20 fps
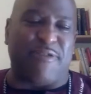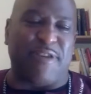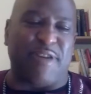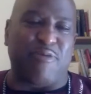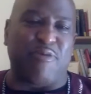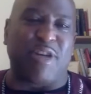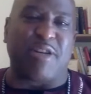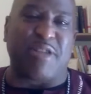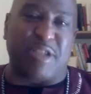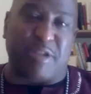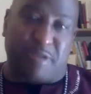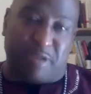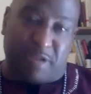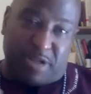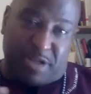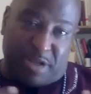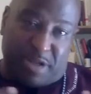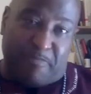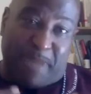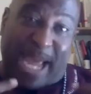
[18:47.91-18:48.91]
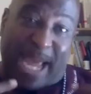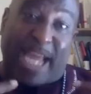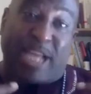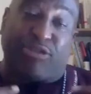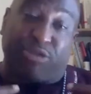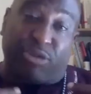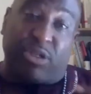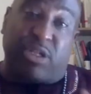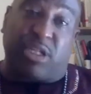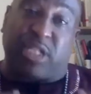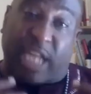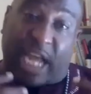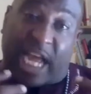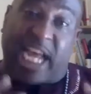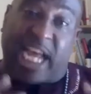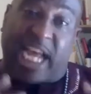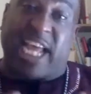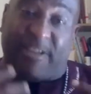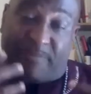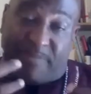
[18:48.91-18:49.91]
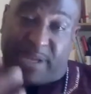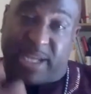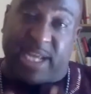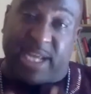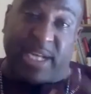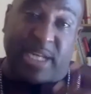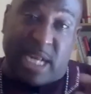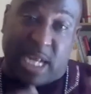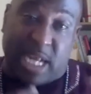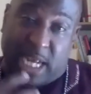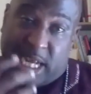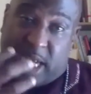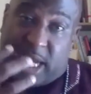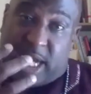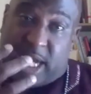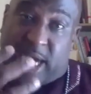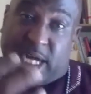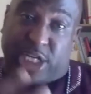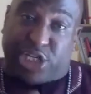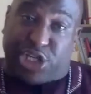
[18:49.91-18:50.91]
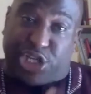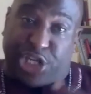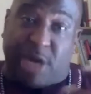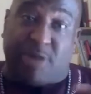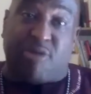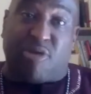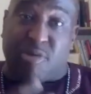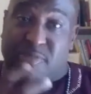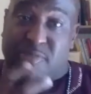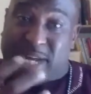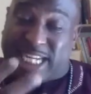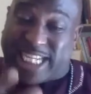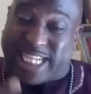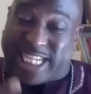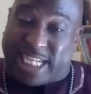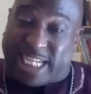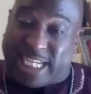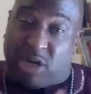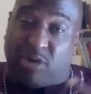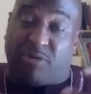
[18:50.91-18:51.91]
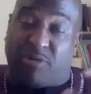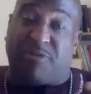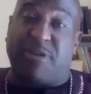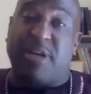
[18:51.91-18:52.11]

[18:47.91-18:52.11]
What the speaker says: And one of the mantras I have been sharing with myself